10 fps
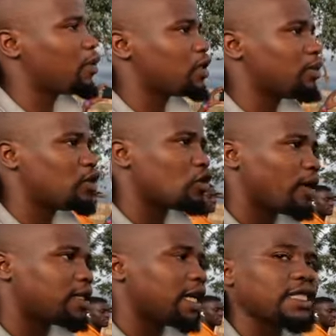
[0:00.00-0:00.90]
supporting me so
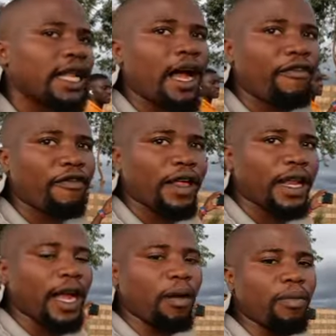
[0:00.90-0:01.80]
much, guys, like a friend,
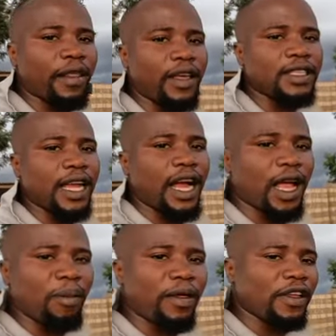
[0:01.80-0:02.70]
like a brother, like a
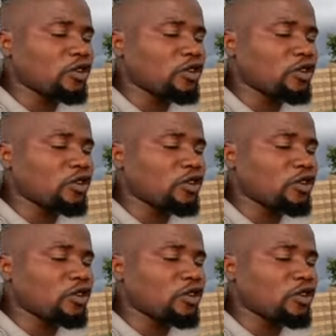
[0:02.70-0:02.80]
young brother.